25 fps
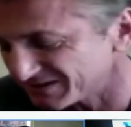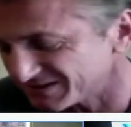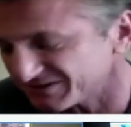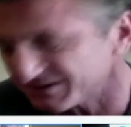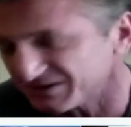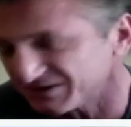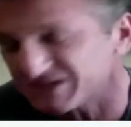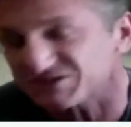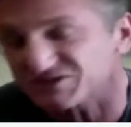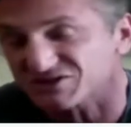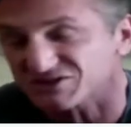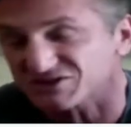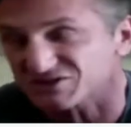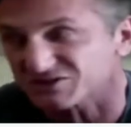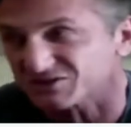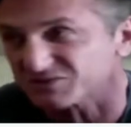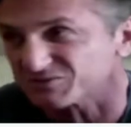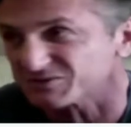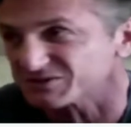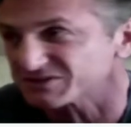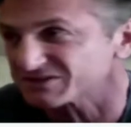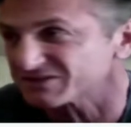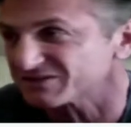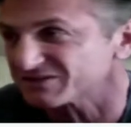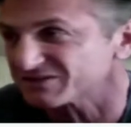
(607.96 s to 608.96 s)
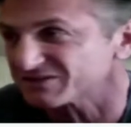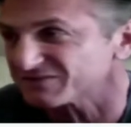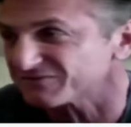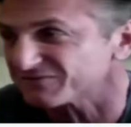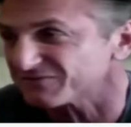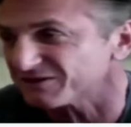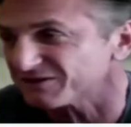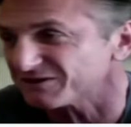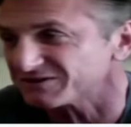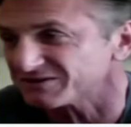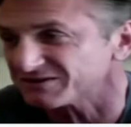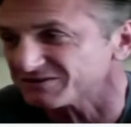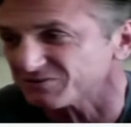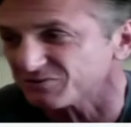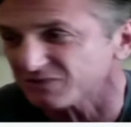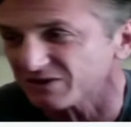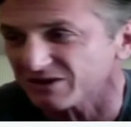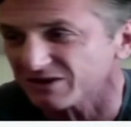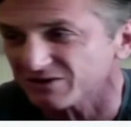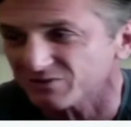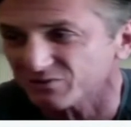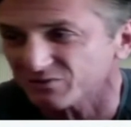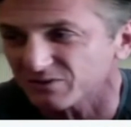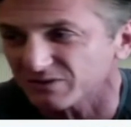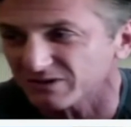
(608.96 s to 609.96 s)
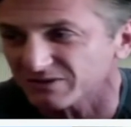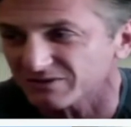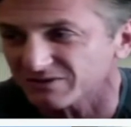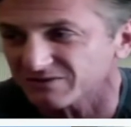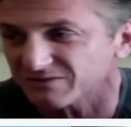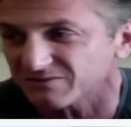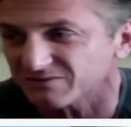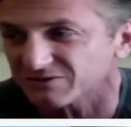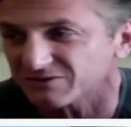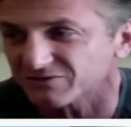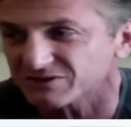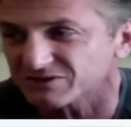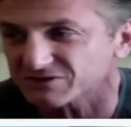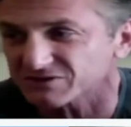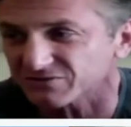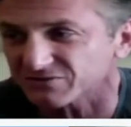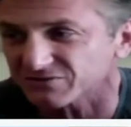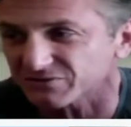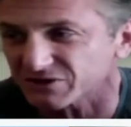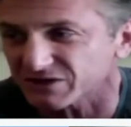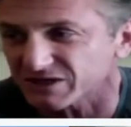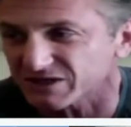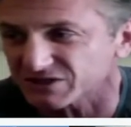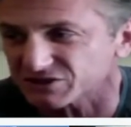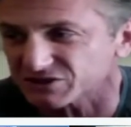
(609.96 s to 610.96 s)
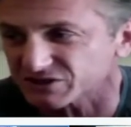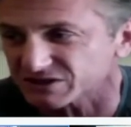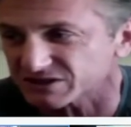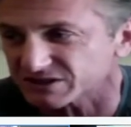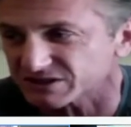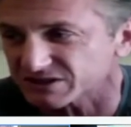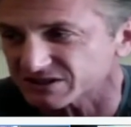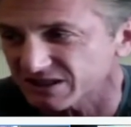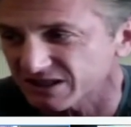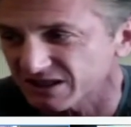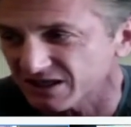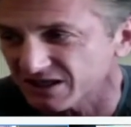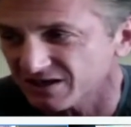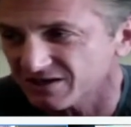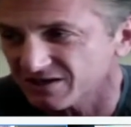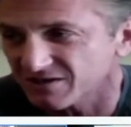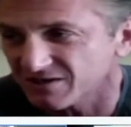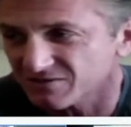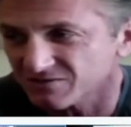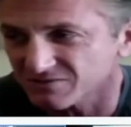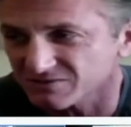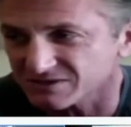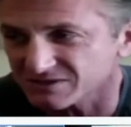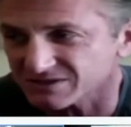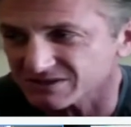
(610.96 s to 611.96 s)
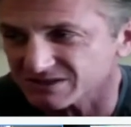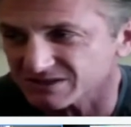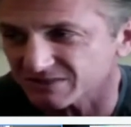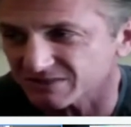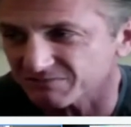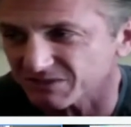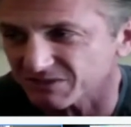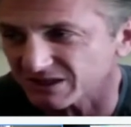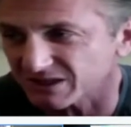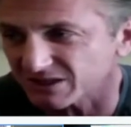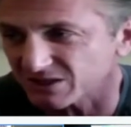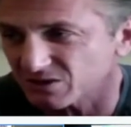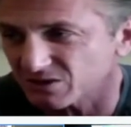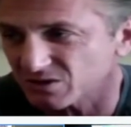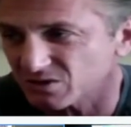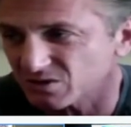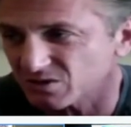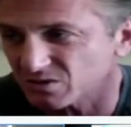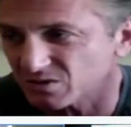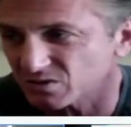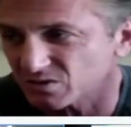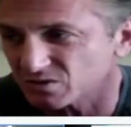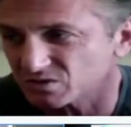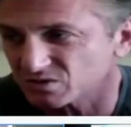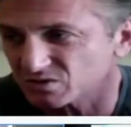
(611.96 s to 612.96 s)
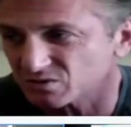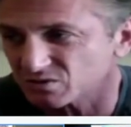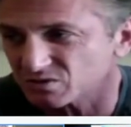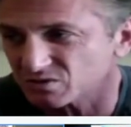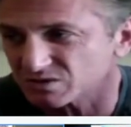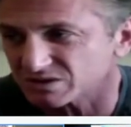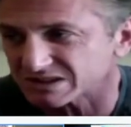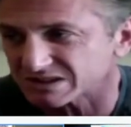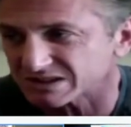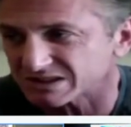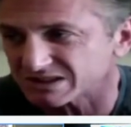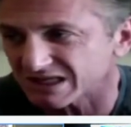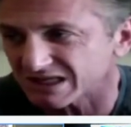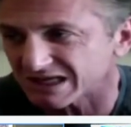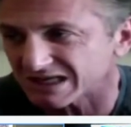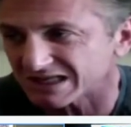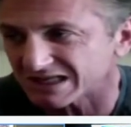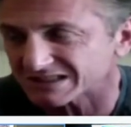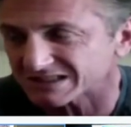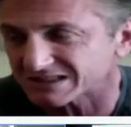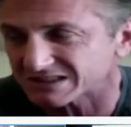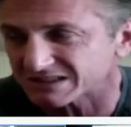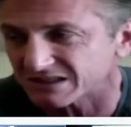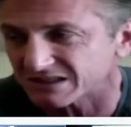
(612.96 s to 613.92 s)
Kissinger was confronted with Christopher Hitchens was somebody who was not